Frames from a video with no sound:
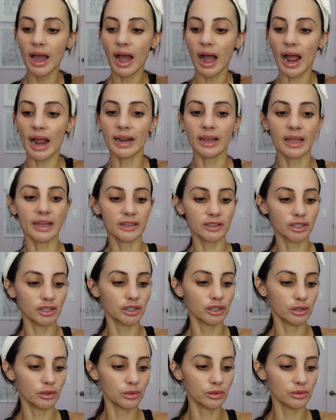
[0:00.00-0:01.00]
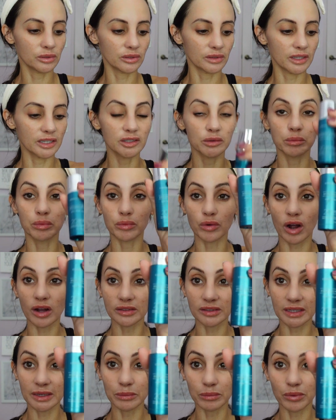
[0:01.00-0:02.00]
I like to use this
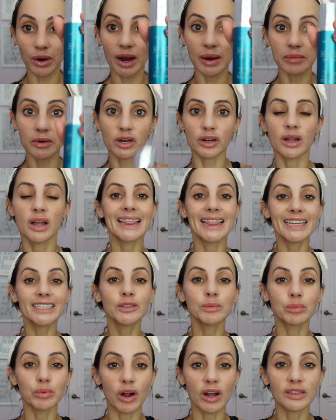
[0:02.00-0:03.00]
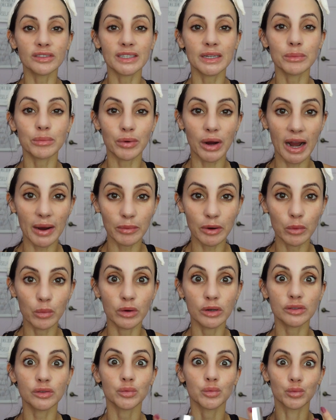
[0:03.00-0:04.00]
bronzing primer. This bronzing primer
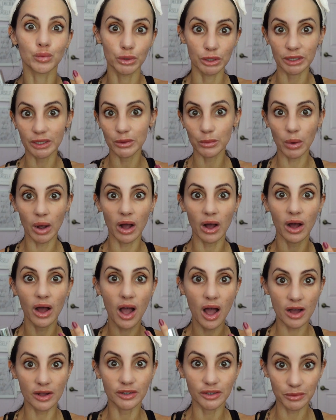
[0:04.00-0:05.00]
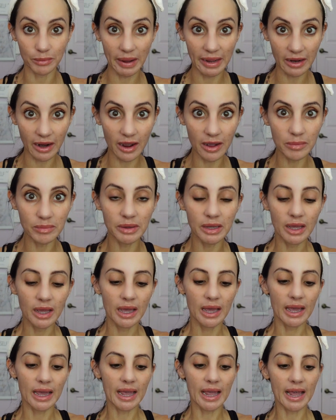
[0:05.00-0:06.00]
works really well under makeup,
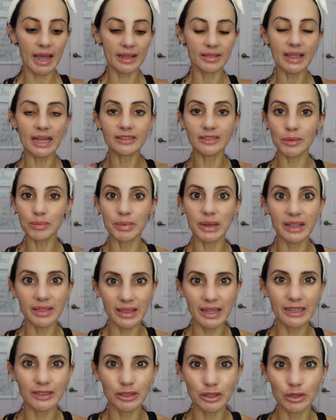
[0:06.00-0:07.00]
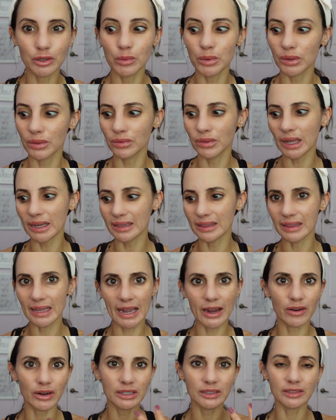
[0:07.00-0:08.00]
and that's a big thing too with like
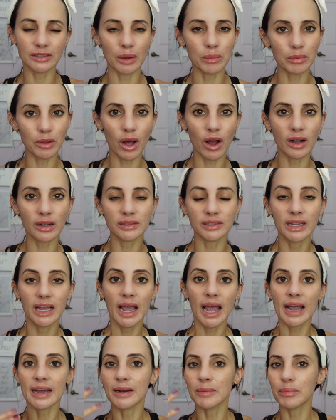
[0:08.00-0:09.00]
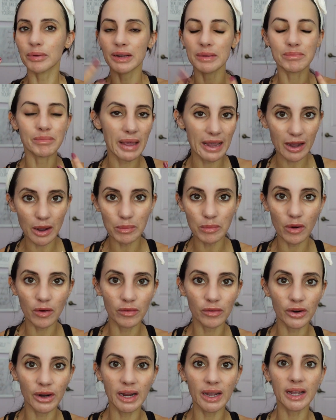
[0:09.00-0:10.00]
layering sunblocks and then putting makeup
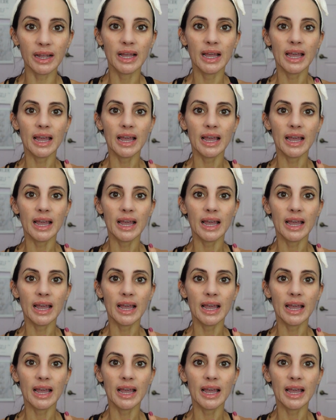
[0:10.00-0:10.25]
over it.